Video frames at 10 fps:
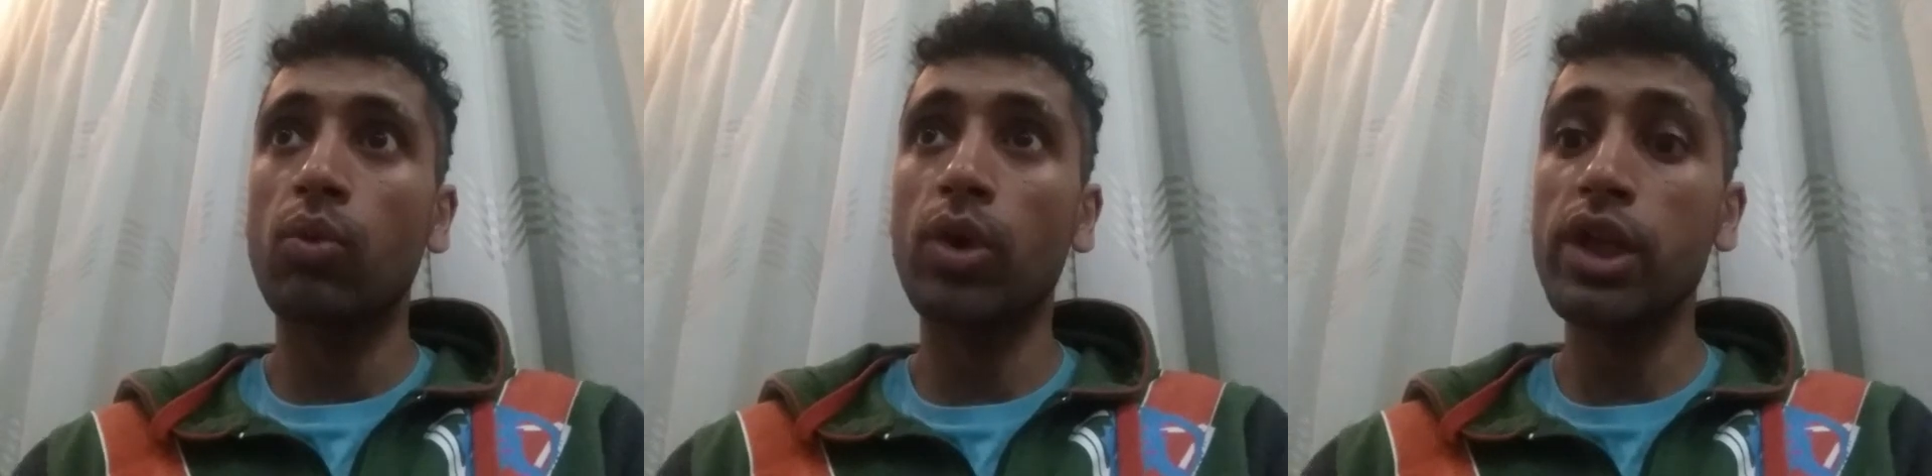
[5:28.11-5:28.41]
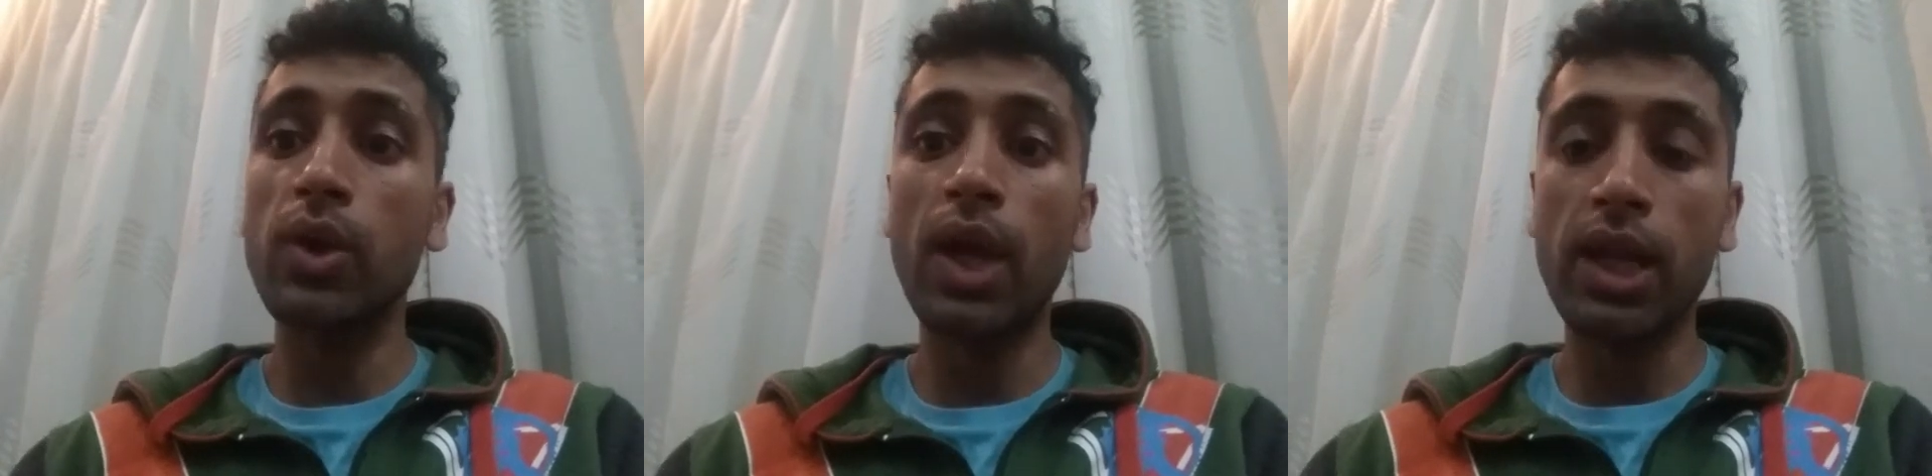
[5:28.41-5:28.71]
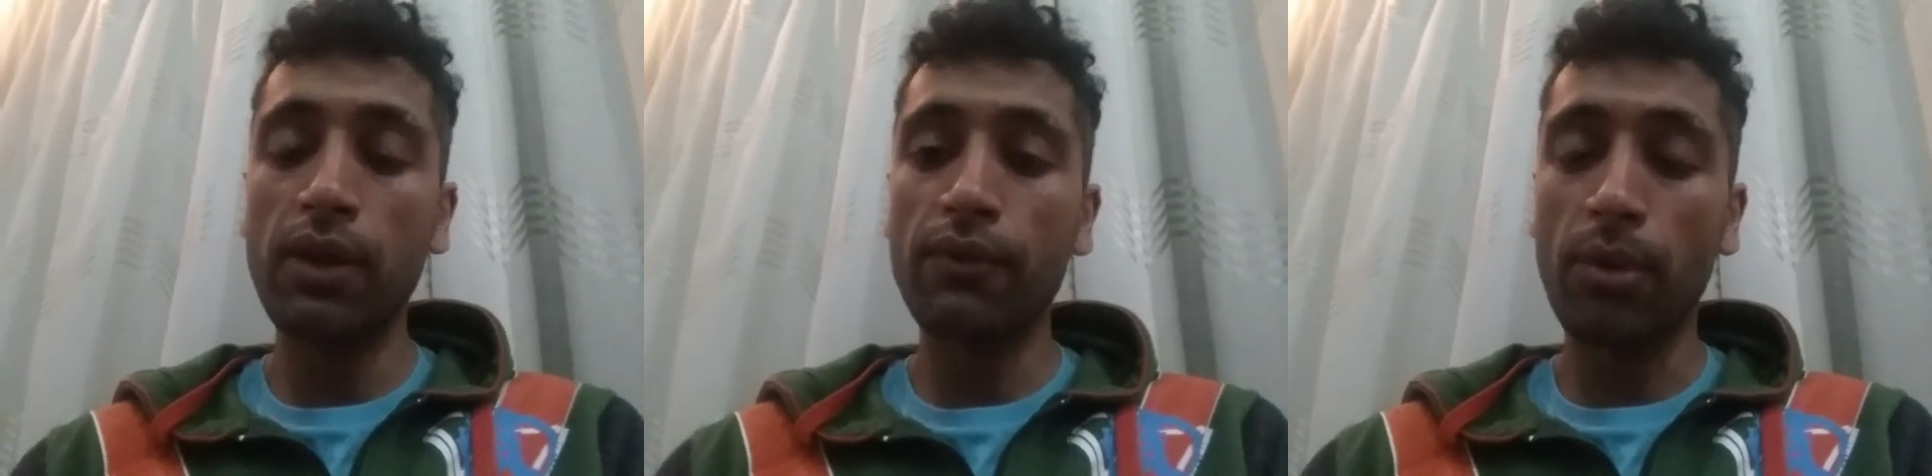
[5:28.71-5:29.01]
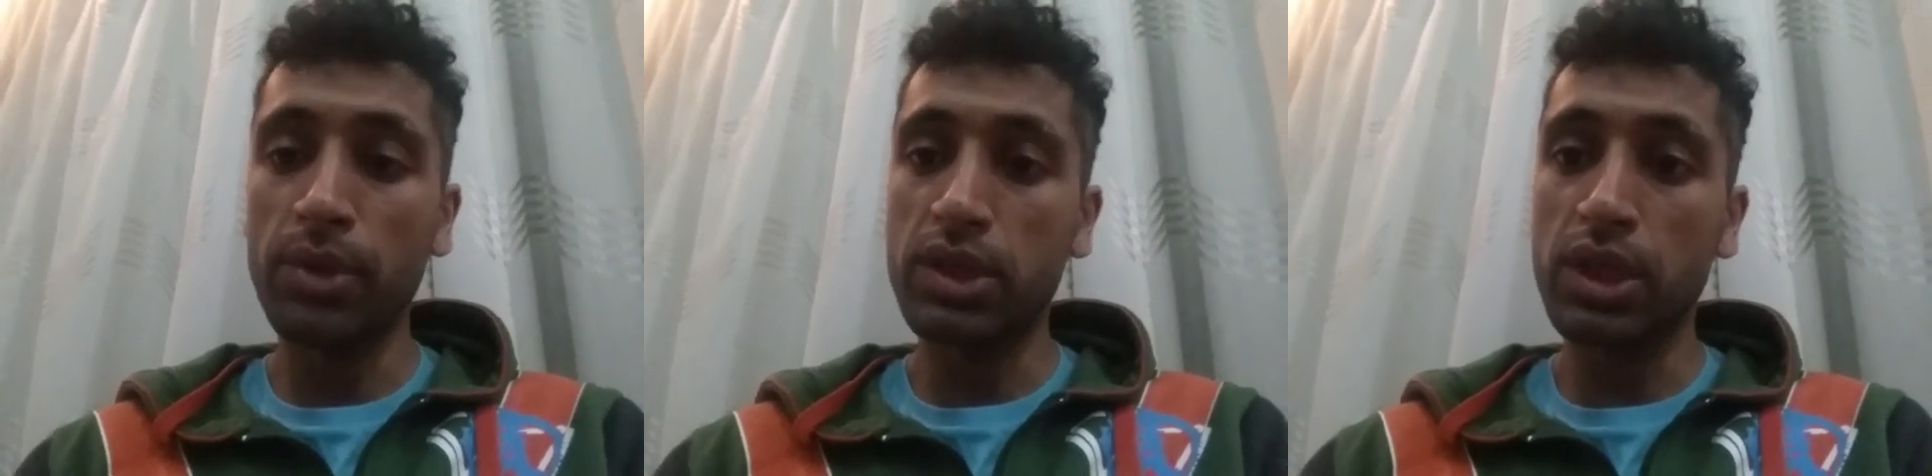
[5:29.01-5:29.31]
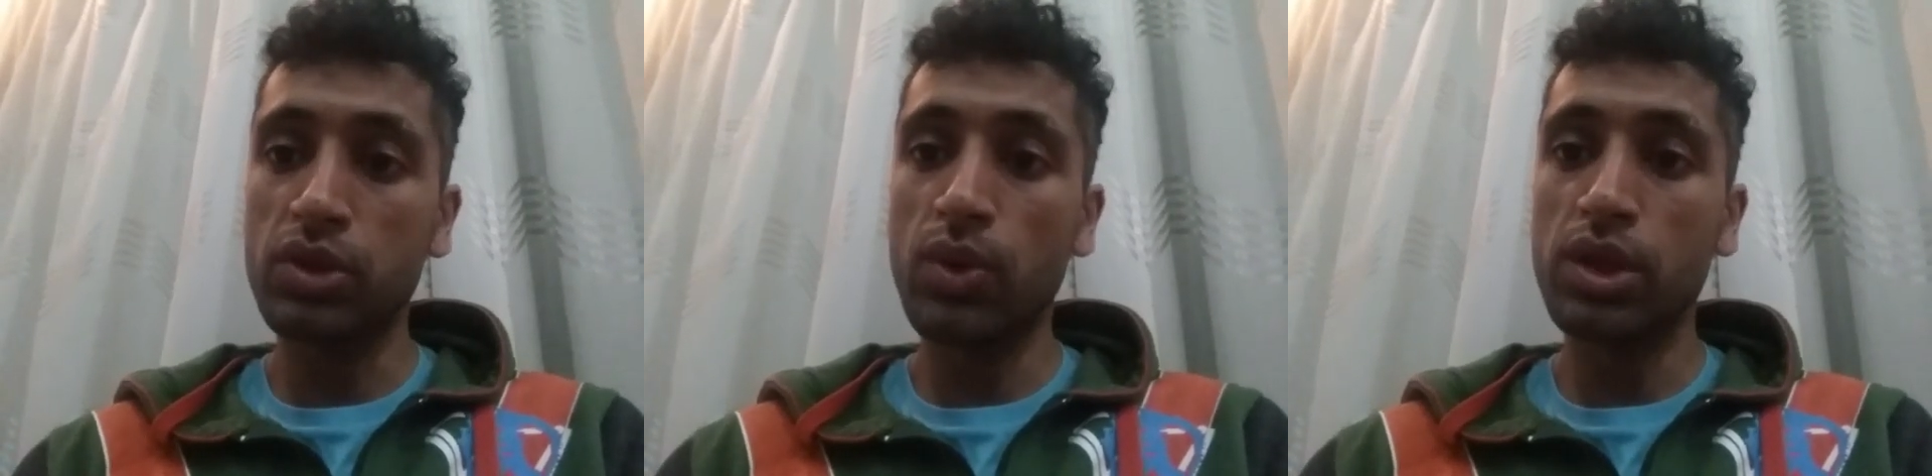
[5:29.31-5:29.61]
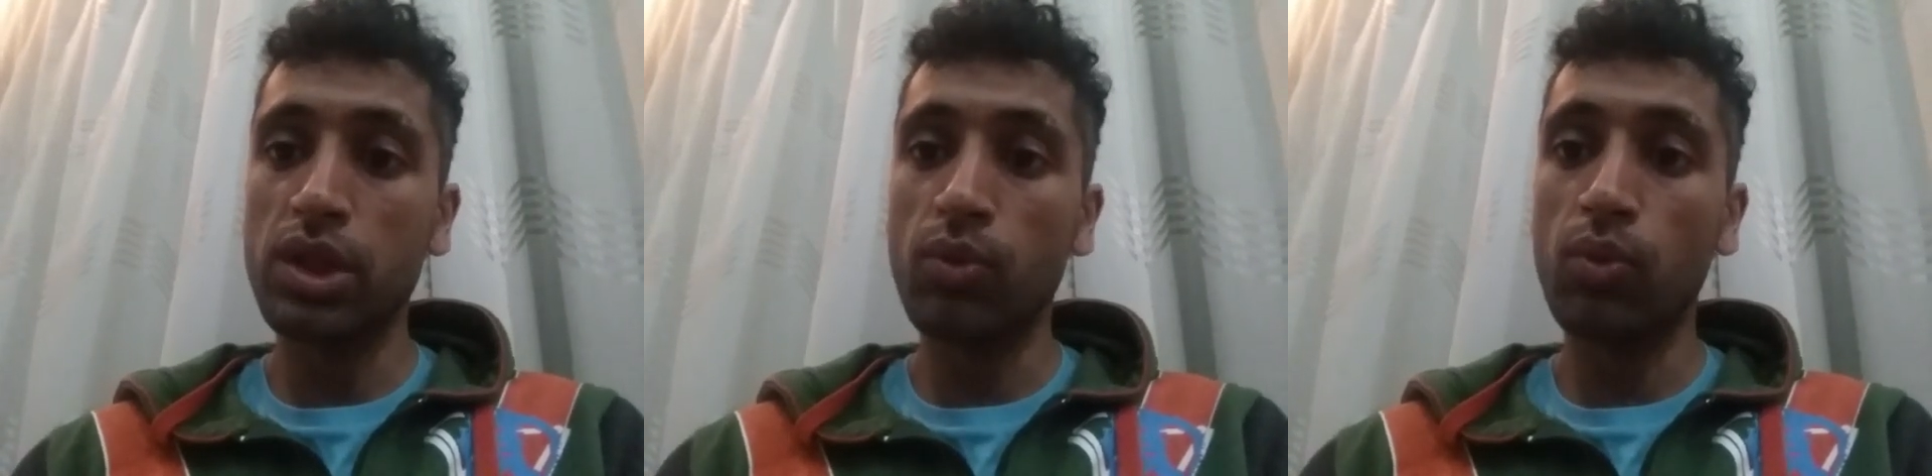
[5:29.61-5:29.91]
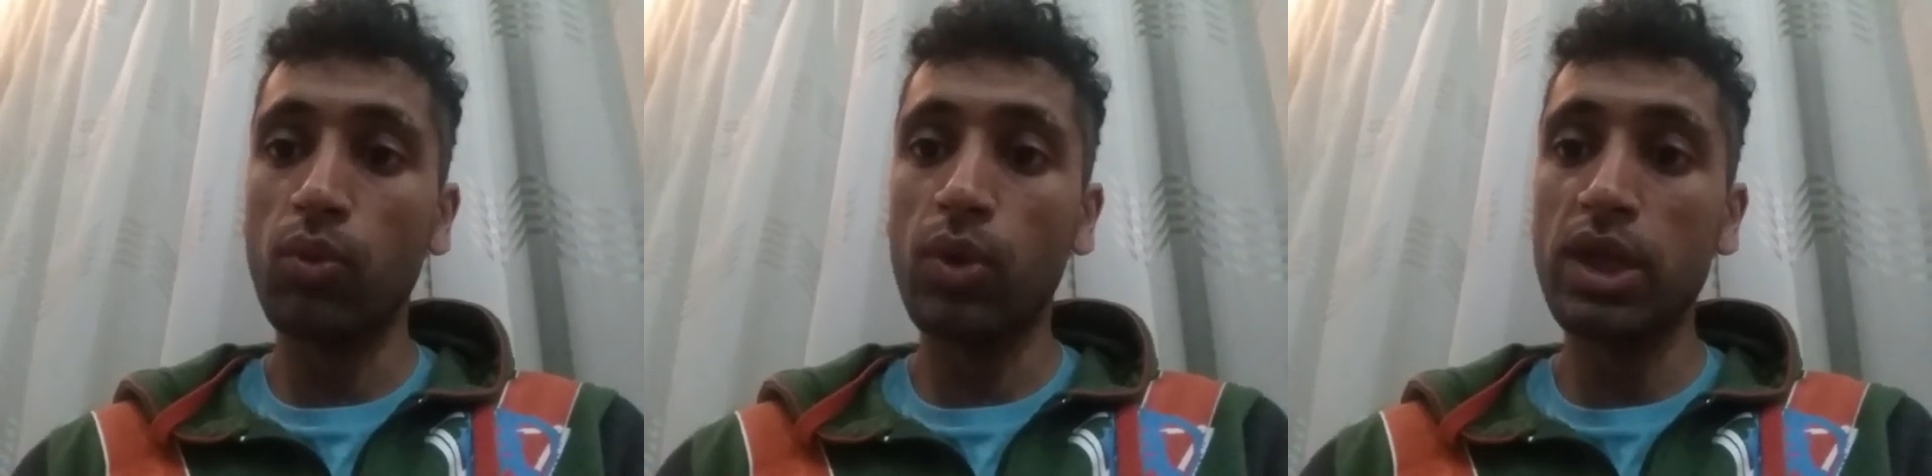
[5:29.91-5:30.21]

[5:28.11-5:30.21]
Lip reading: are you getting from this situation?